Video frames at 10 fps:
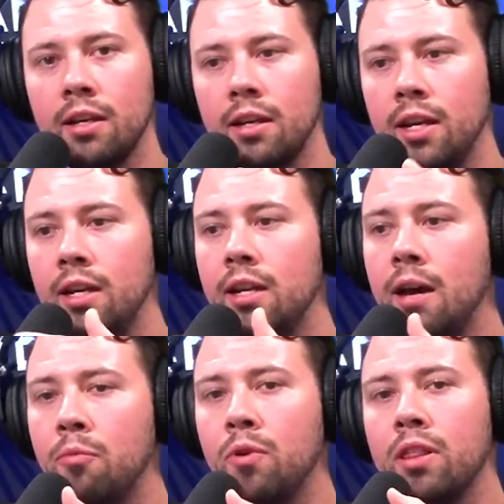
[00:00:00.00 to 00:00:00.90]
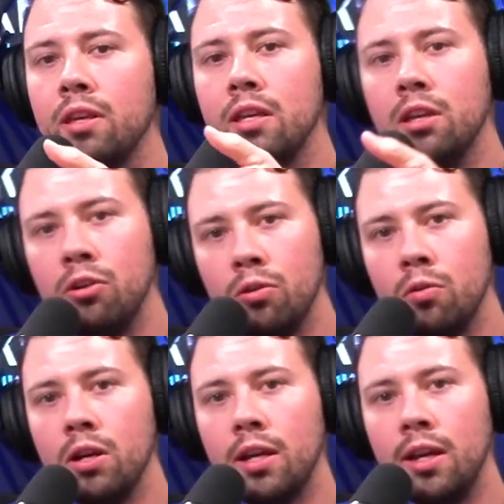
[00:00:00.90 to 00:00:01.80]
ended up with you
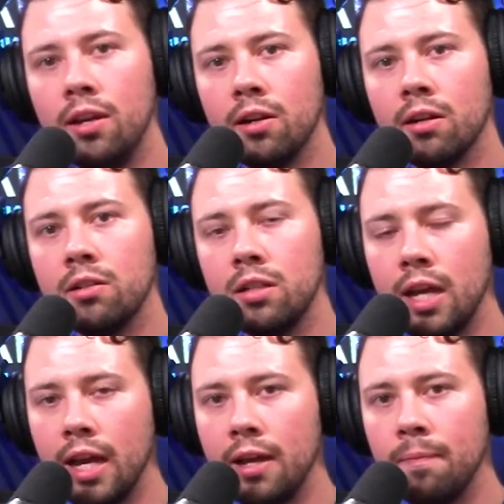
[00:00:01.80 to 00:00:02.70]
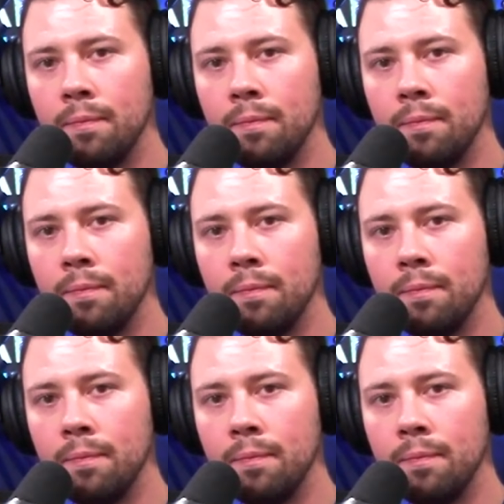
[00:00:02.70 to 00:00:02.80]
here today,